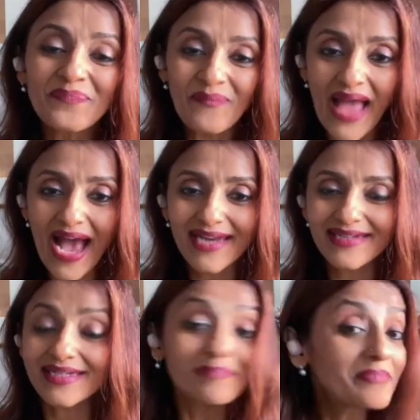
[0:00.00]
and
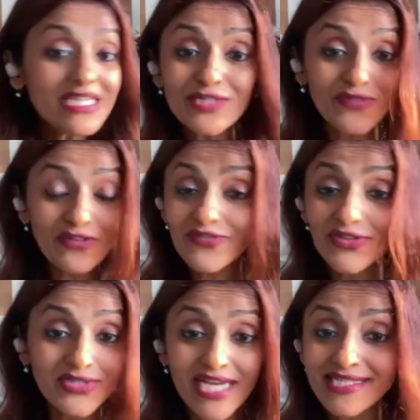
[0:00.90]
please feel free to
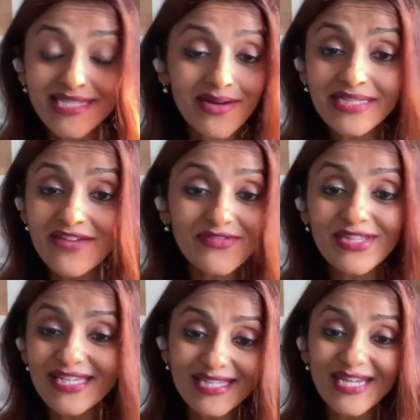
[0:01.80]
test out
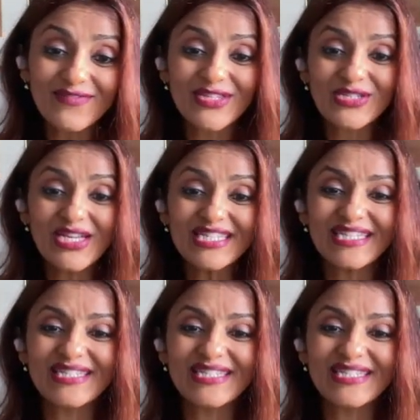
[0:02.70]
everything that I've suggested